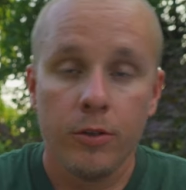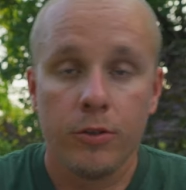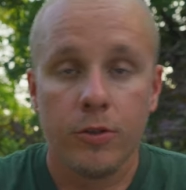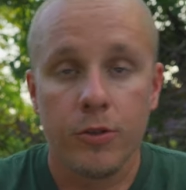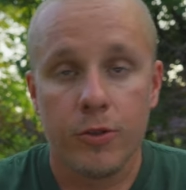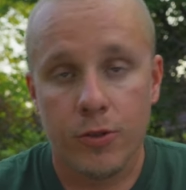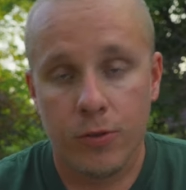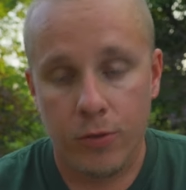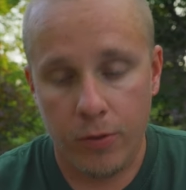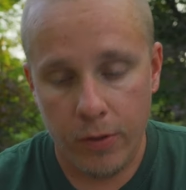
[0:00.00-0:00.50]

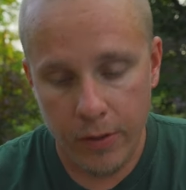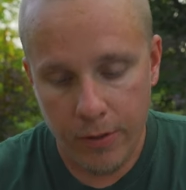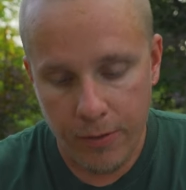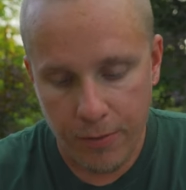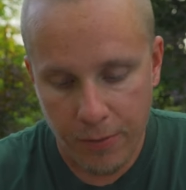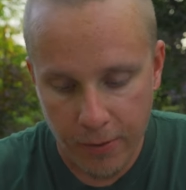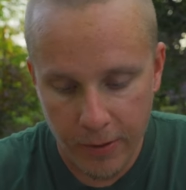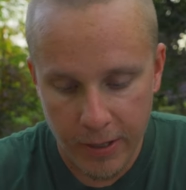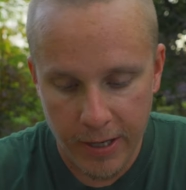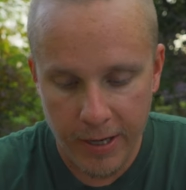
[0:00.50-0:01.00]
destroyed
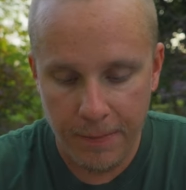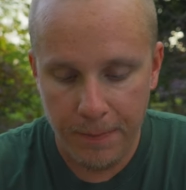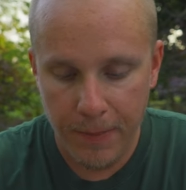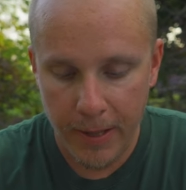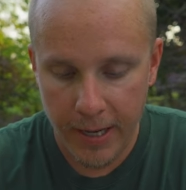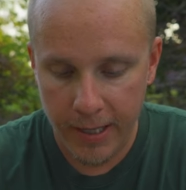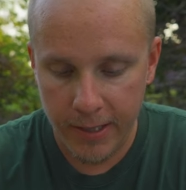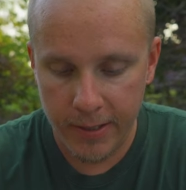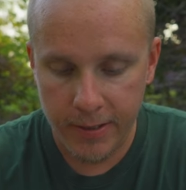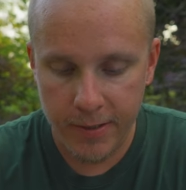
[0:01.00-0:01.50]
three
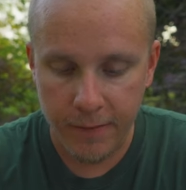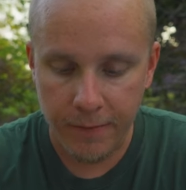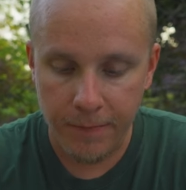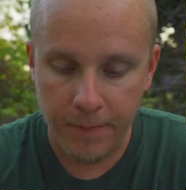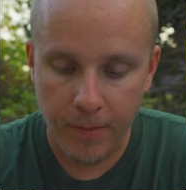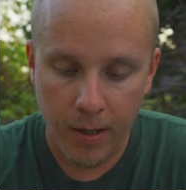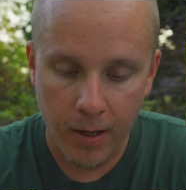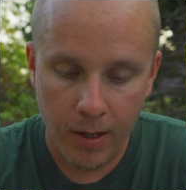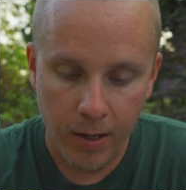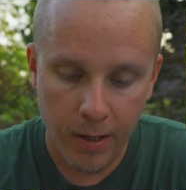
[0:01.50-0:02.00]
baits of
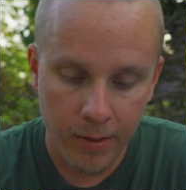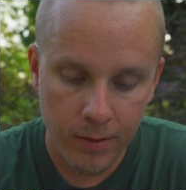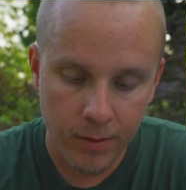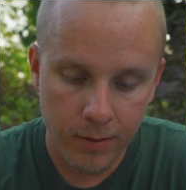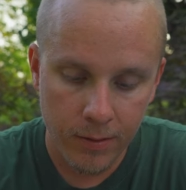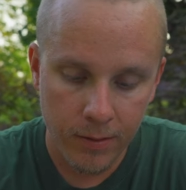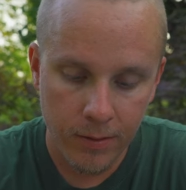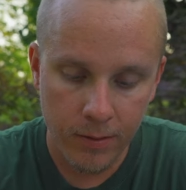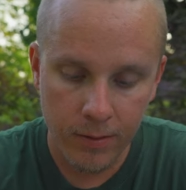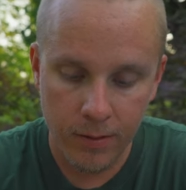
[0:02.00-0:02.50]

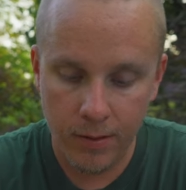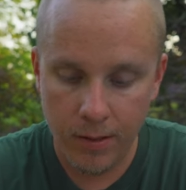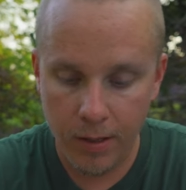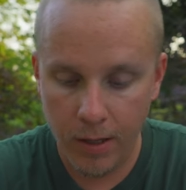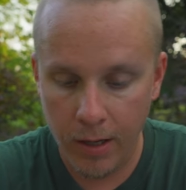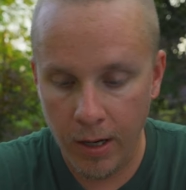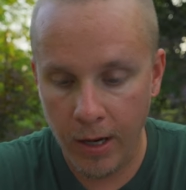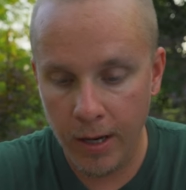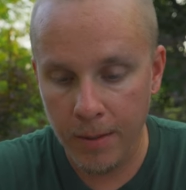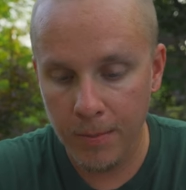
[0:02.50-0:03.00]
mine,
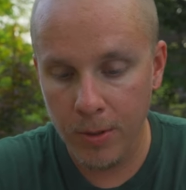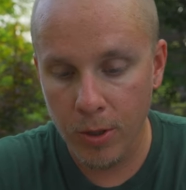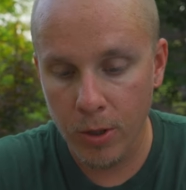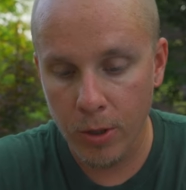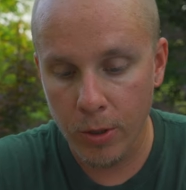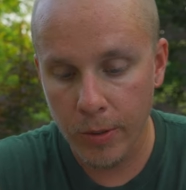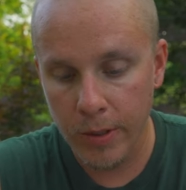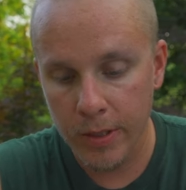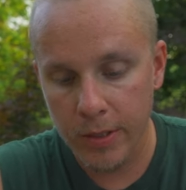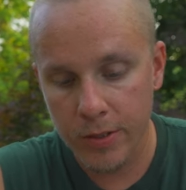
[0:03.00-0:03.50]
I'm
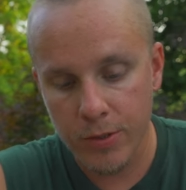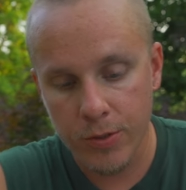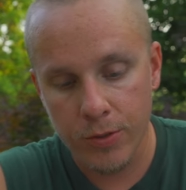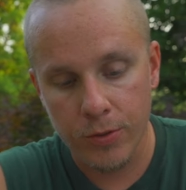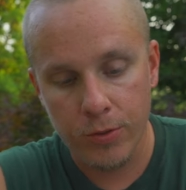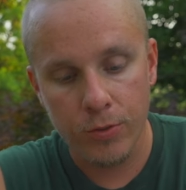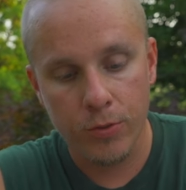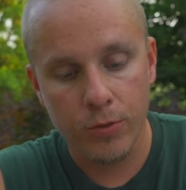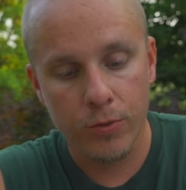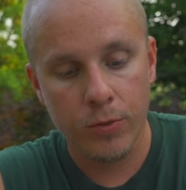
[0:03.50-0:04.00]
going
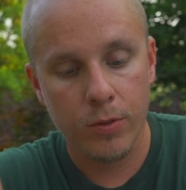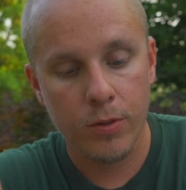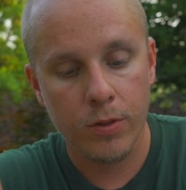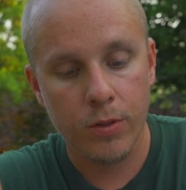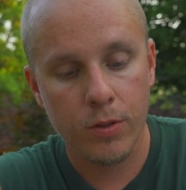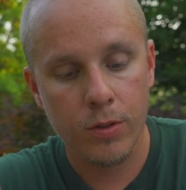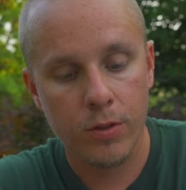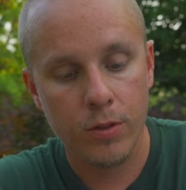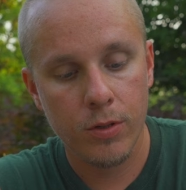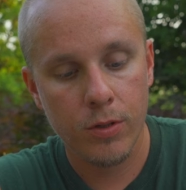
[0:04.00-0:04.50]
to
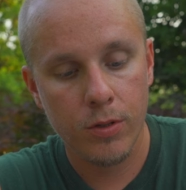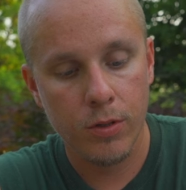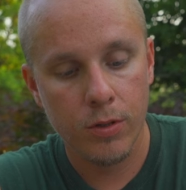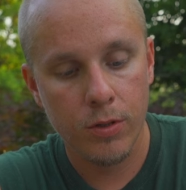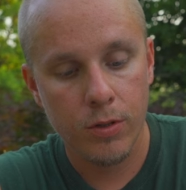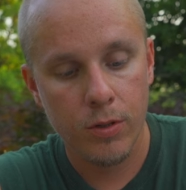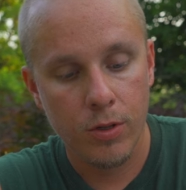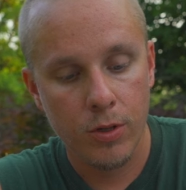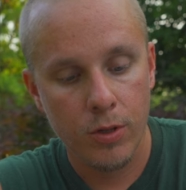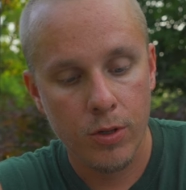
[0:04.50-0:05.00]

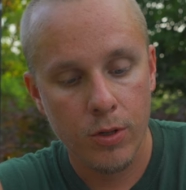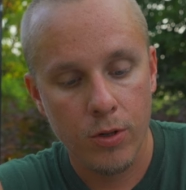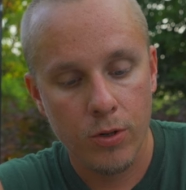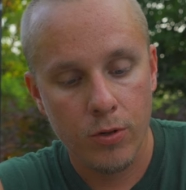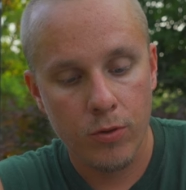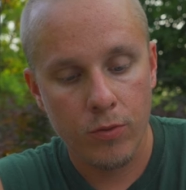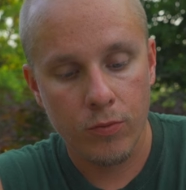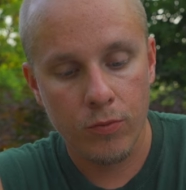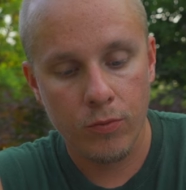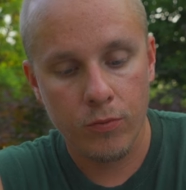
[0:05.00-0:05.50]

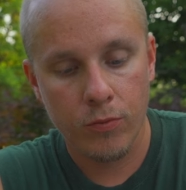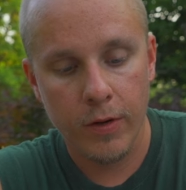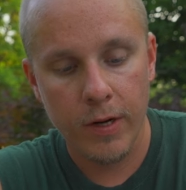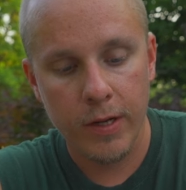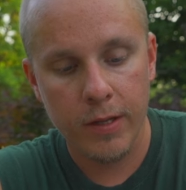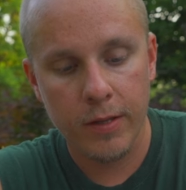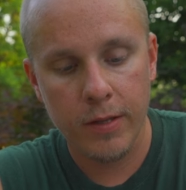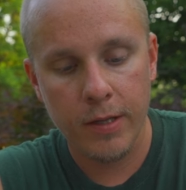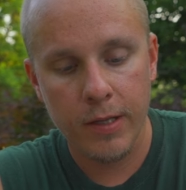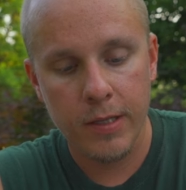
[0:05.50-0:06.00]

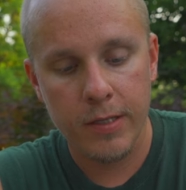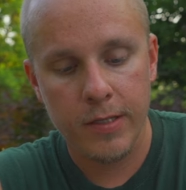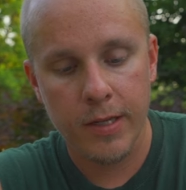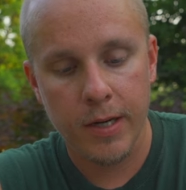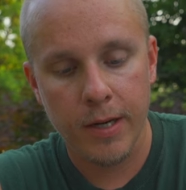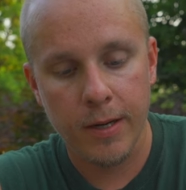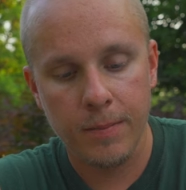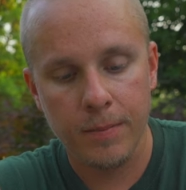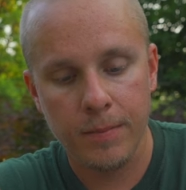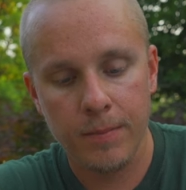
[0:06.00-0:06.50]
rig these
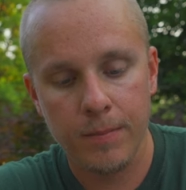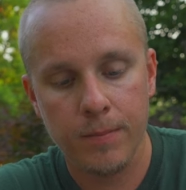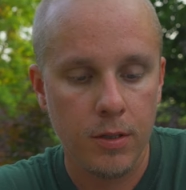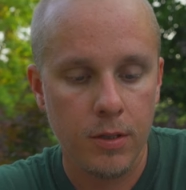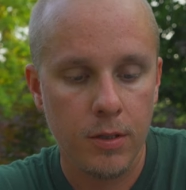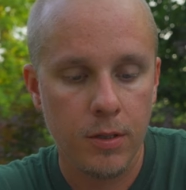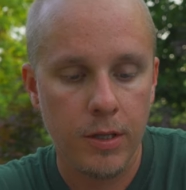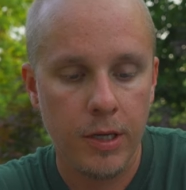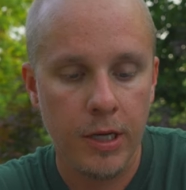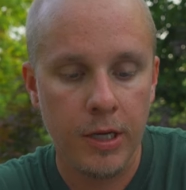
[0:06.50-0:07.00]
up,
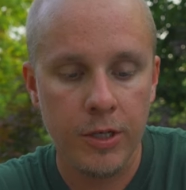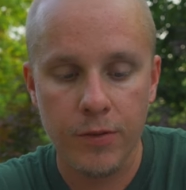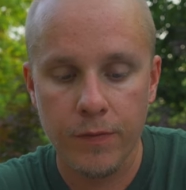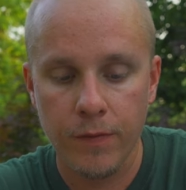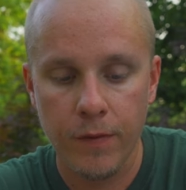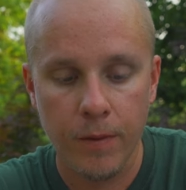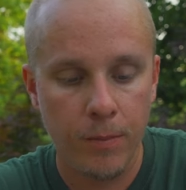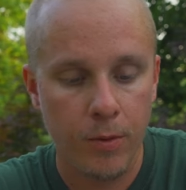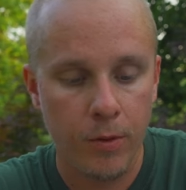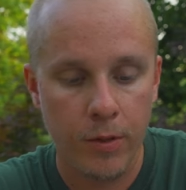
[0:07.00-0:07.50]
each of
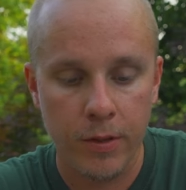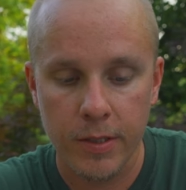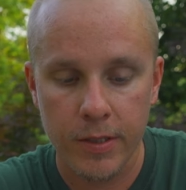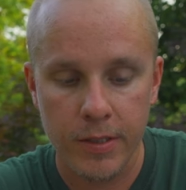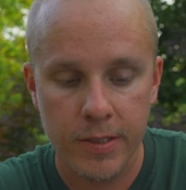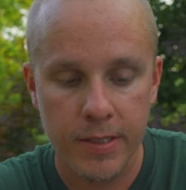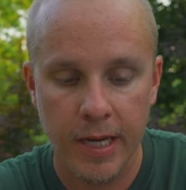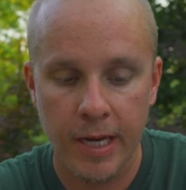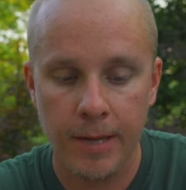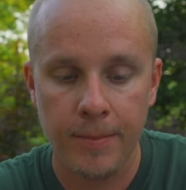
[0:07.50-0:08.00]
them on the
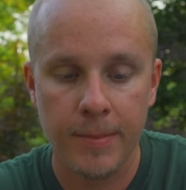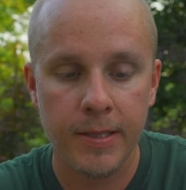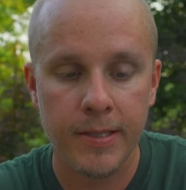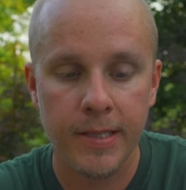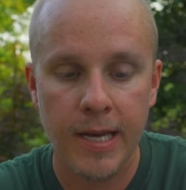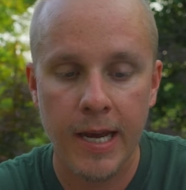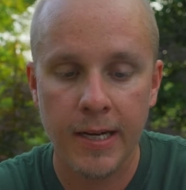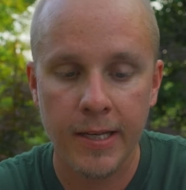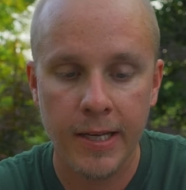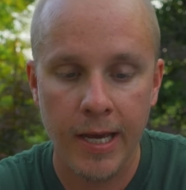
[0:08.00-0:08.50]
same
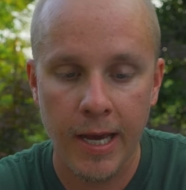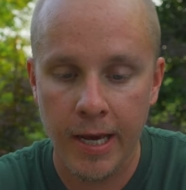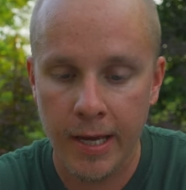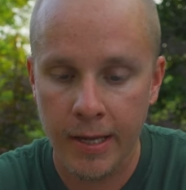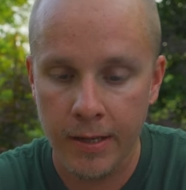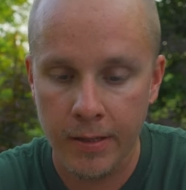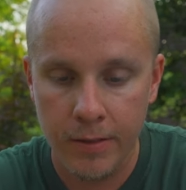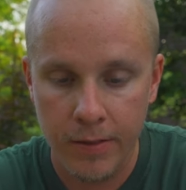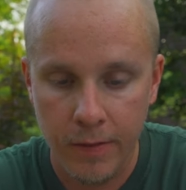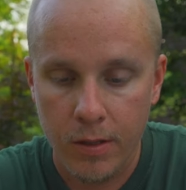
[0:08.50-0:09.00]
exact
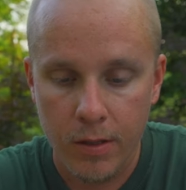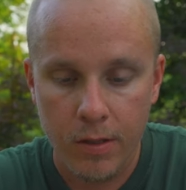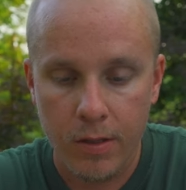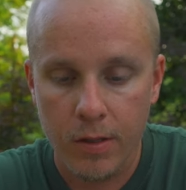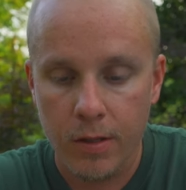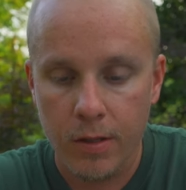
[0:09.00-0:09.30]
heads,